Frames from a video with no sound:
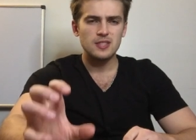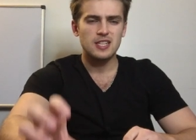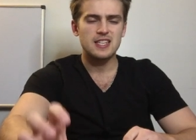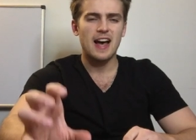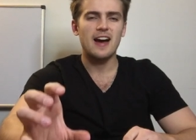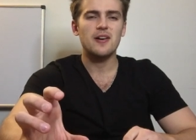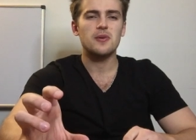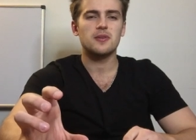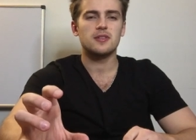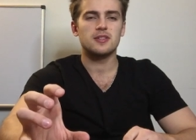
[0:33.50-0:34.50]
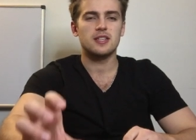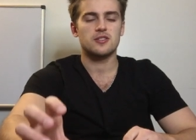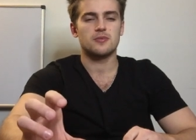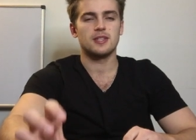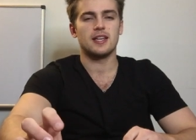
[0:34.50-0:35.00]
is how
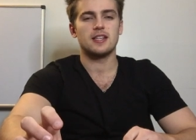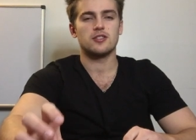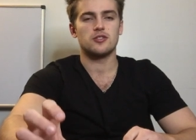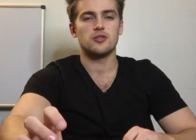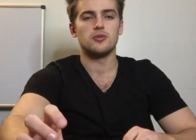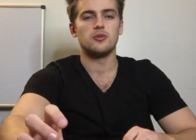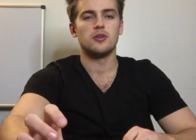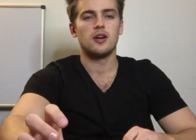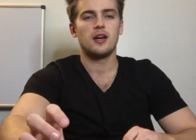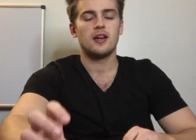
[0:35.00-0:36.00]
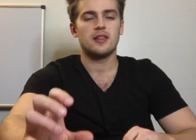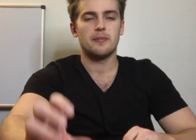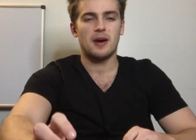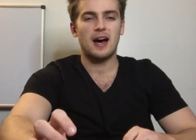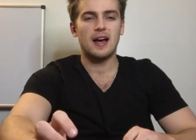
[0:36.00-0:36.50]
this relates to the
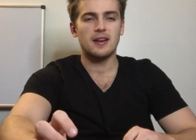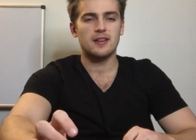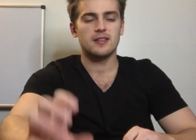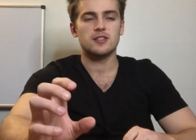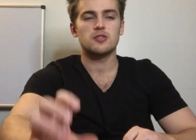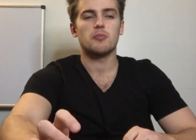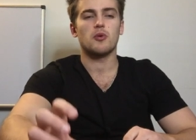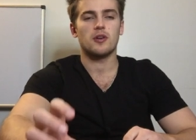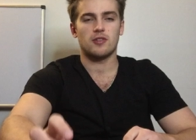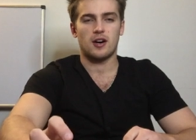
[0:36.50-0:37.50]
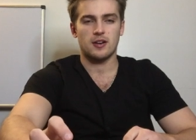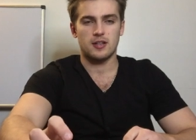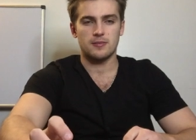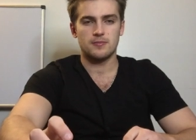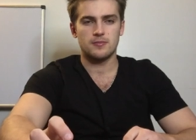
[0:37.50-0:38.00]
mind in the sport of
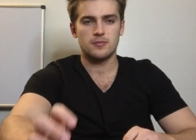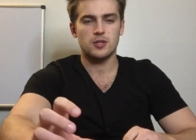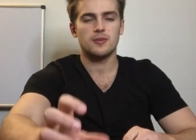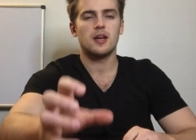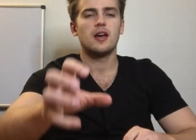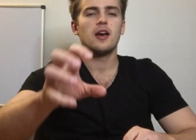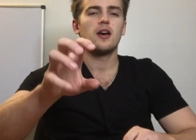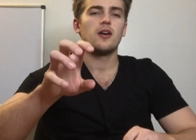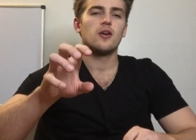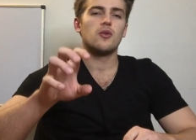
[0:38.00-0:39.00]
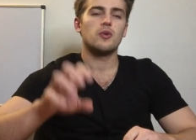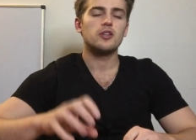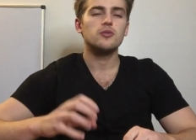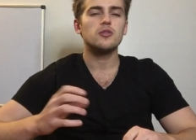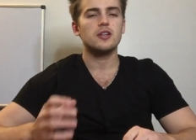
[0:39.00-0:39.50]
hockey. So when
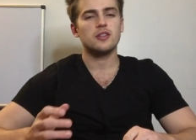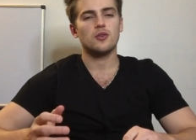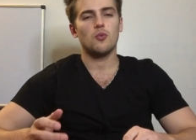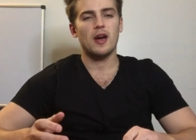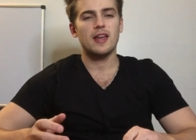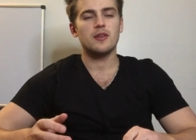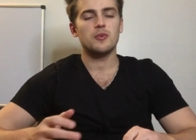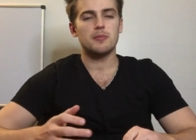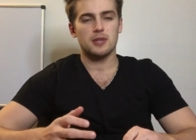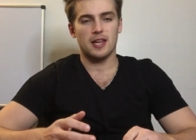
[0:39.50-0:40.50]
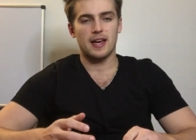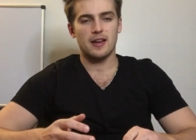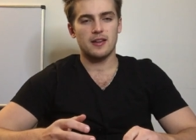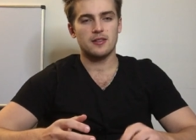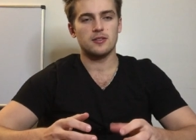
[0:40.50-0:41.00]
you look at the way that we
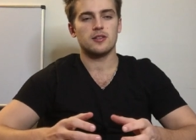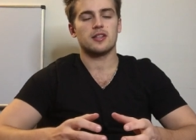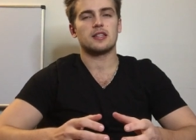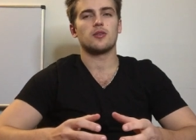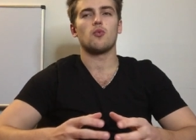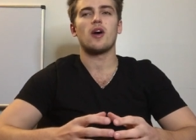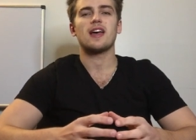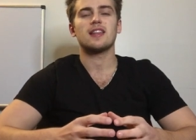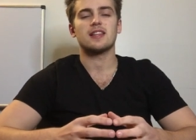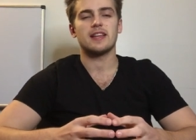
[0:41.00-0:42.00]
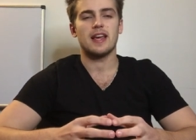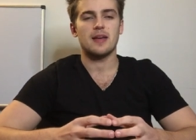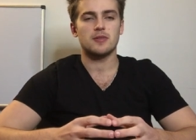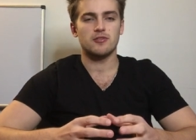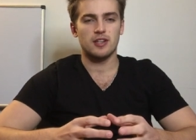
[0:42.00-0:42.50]
play, the look at the way that the
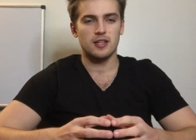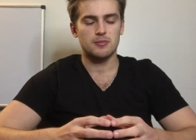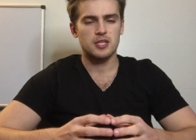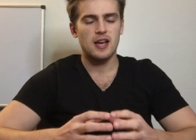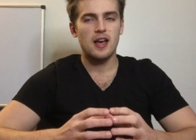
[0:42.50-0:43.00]
game develops,